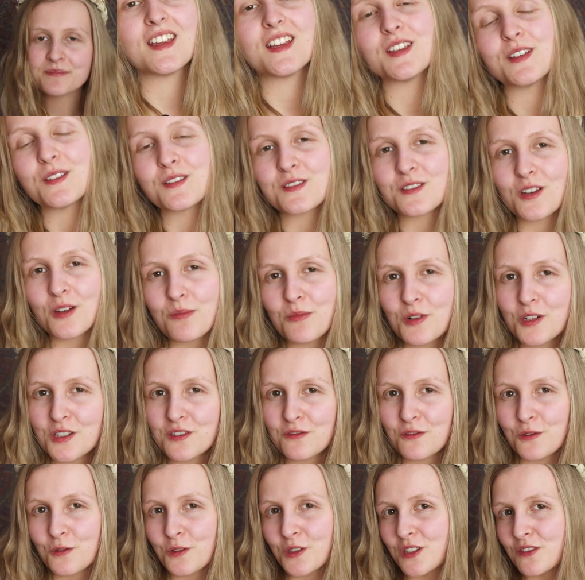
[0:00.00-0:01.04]
Thank you so much
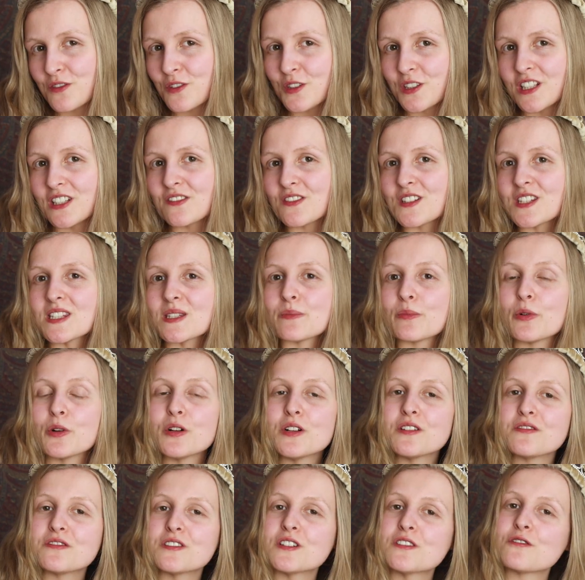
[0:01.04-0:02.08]
for all of your love and
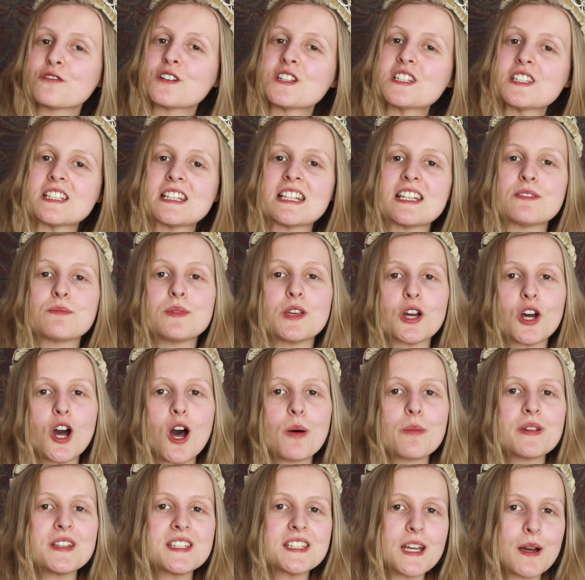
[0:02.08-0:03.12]
support. Feel free to leave me a
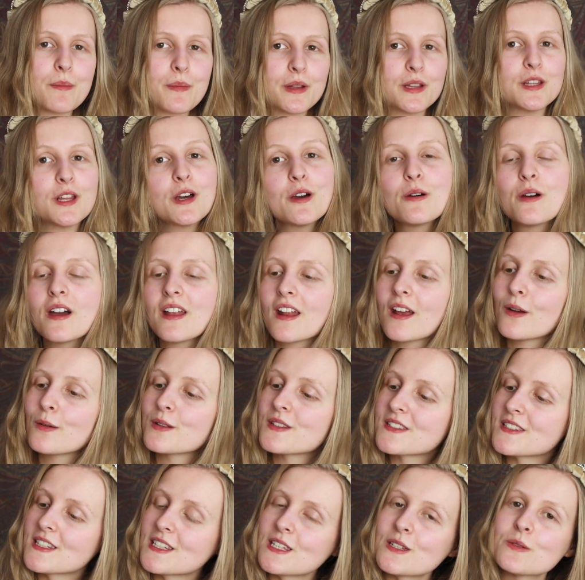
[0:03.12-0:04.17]
comment down below and I will
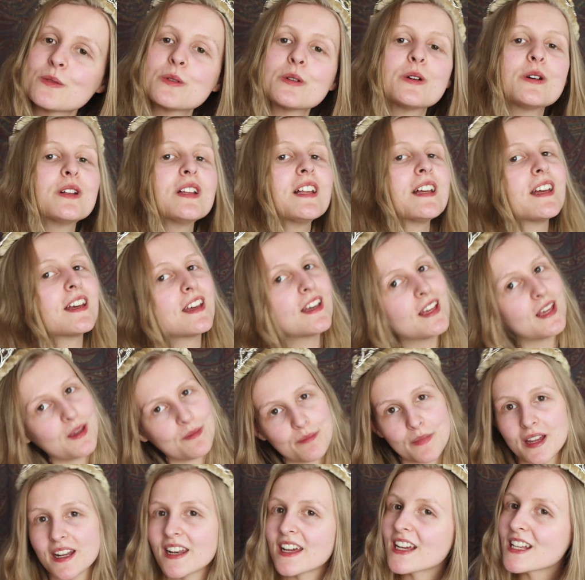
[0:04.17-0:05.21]
see you all in
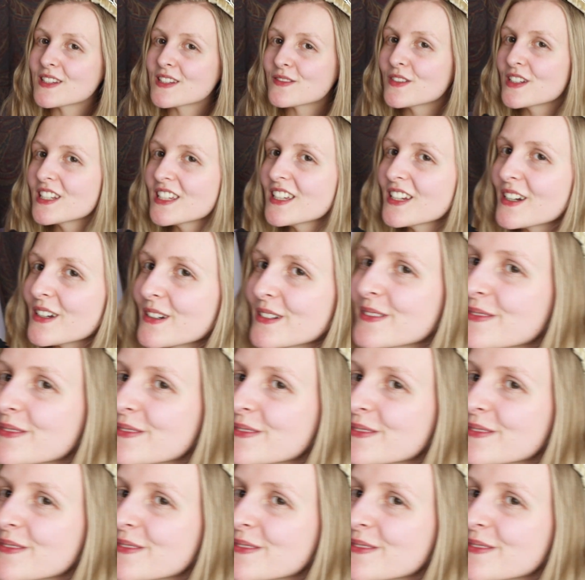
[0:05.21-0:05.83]
my next video.